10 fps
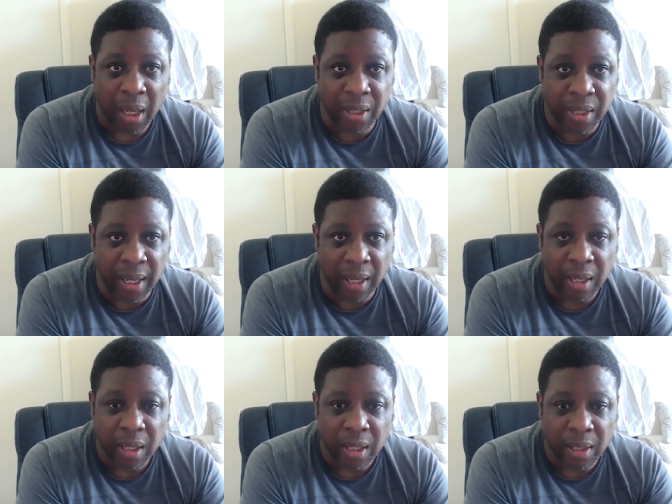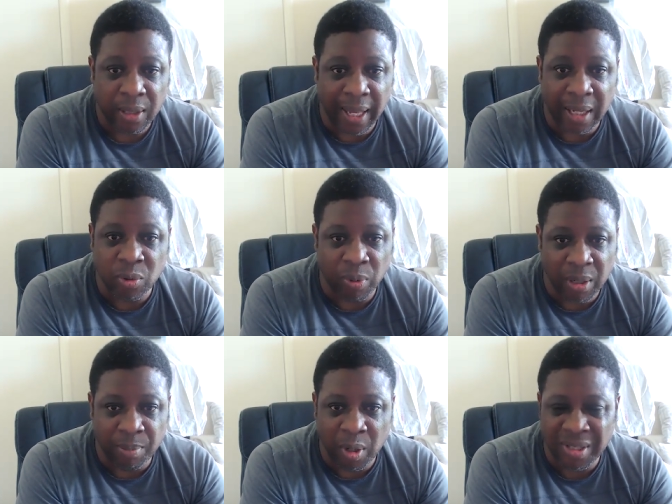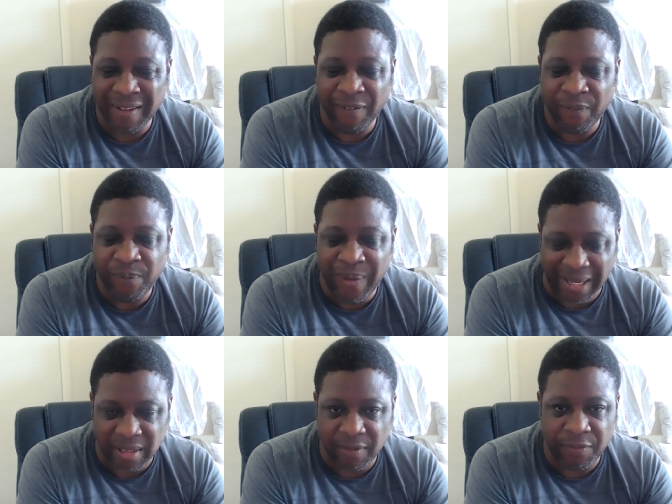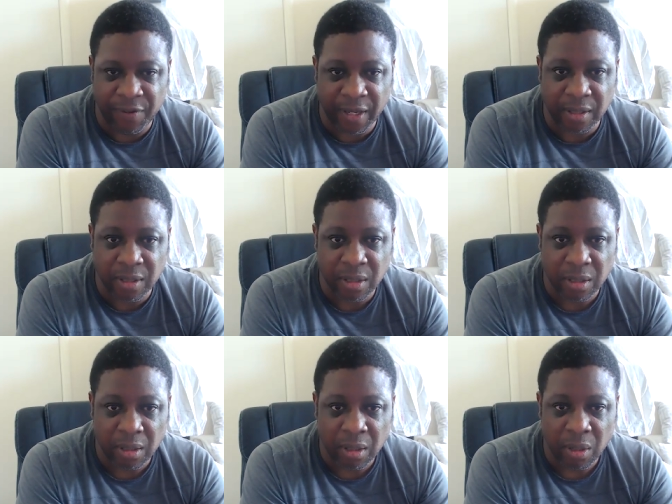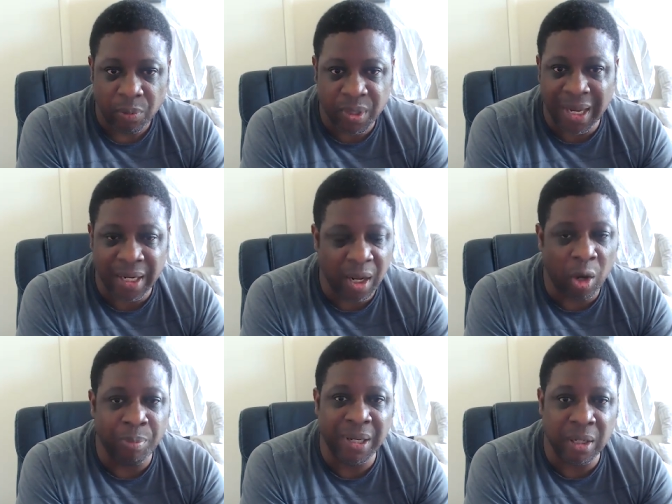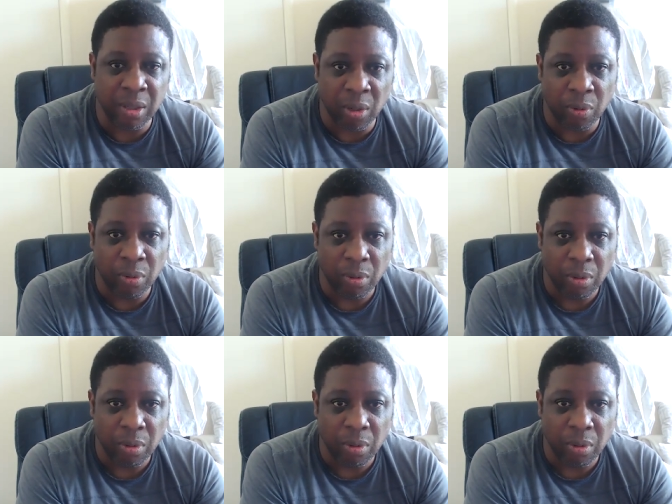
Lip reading: And yet, that is one of the most effective things which any army can do.